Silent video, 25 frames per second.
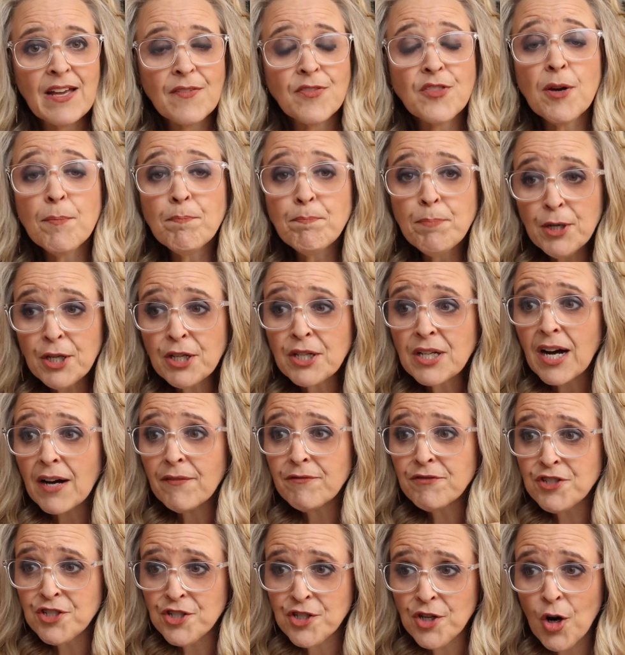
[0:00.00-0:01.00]
The book
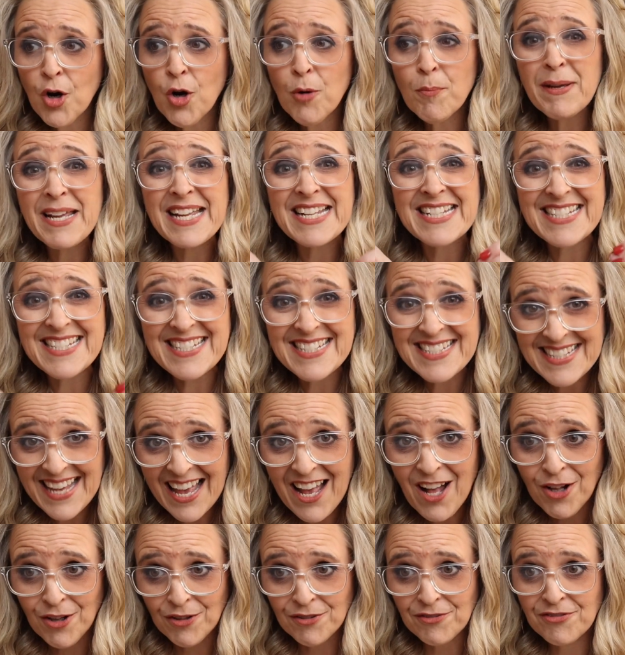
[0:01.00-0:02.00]
of Job
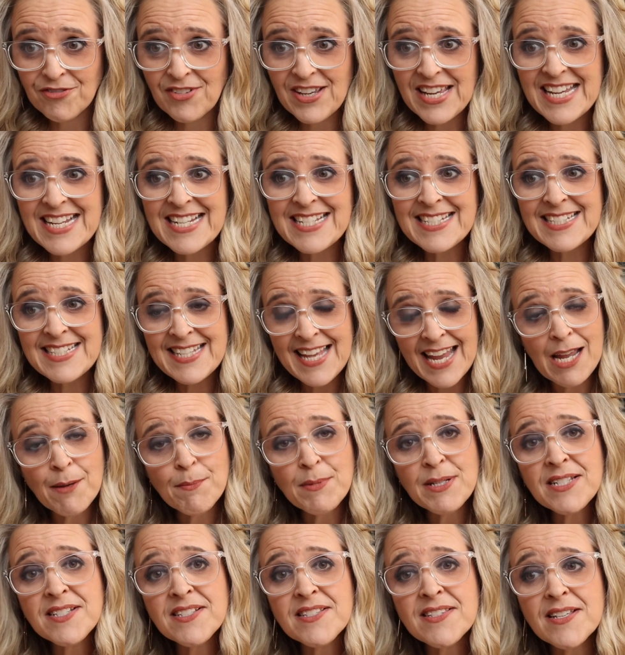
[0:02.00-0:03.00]
itself
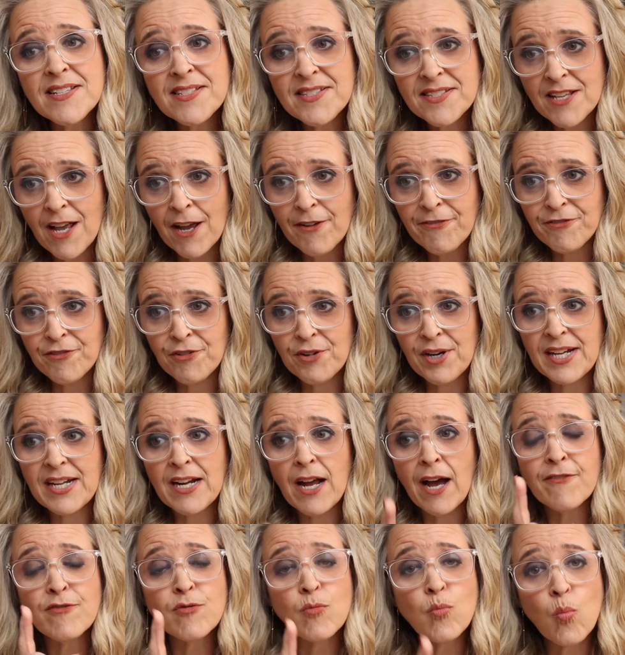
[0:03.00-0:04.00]
examines the suffering
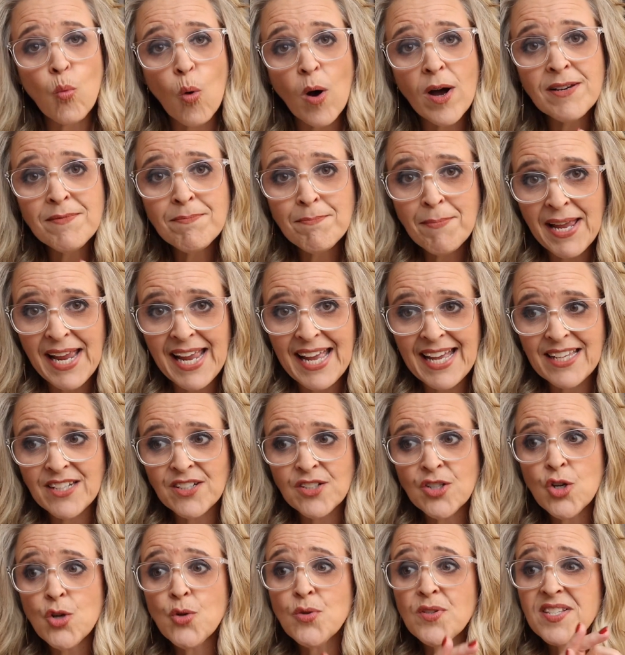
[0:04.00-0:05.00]
of one
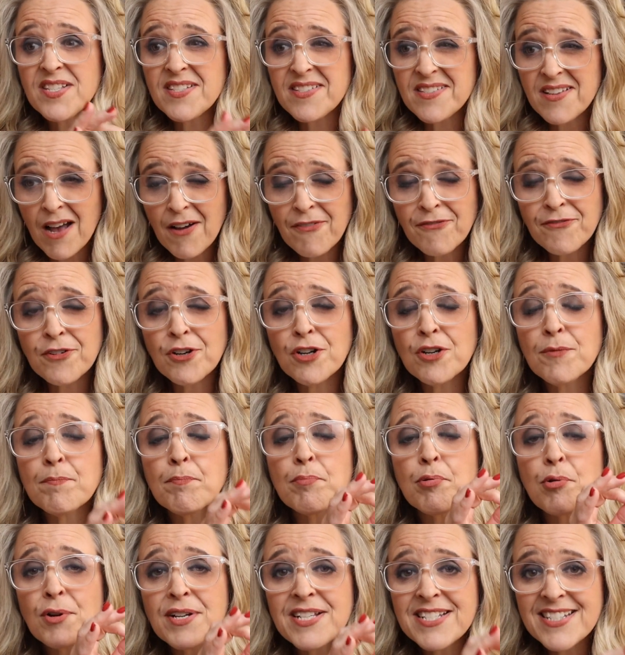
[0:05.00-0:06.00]
man who suffered
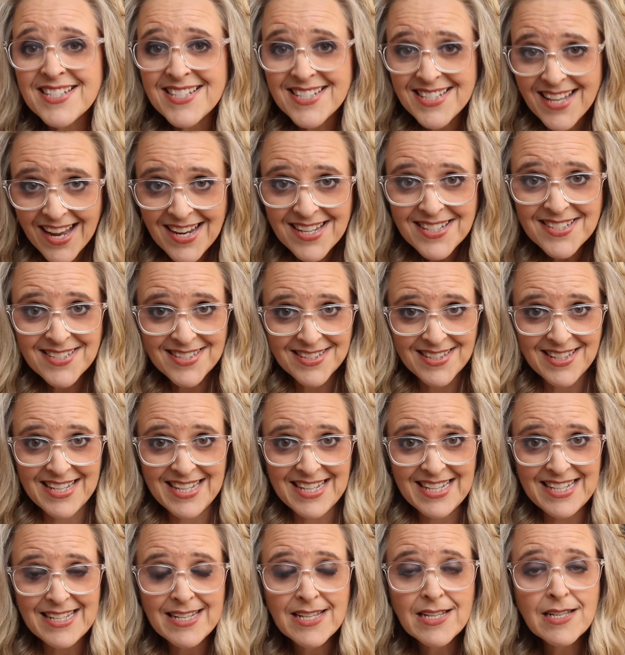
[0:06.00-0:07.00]

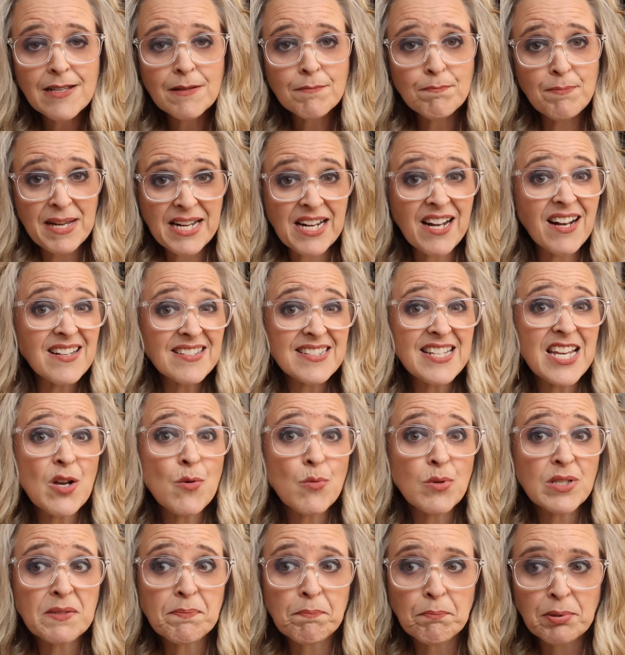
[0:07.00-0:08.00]
precisely because he
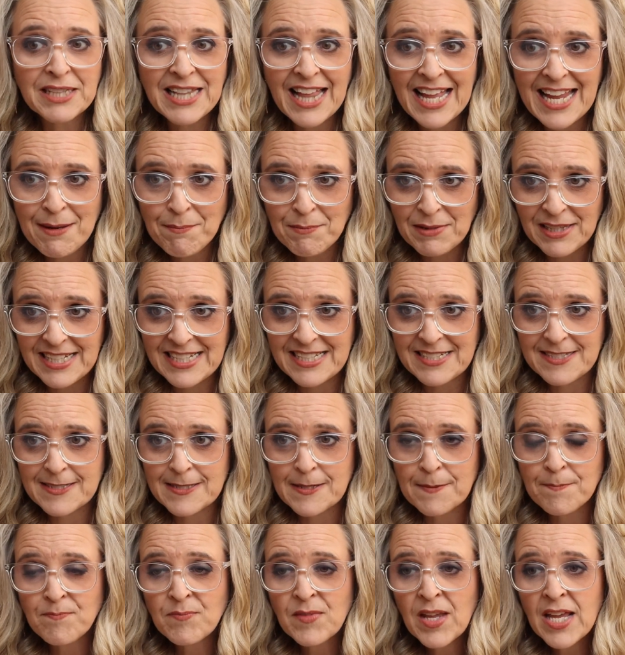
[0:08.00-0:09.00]
was blameless.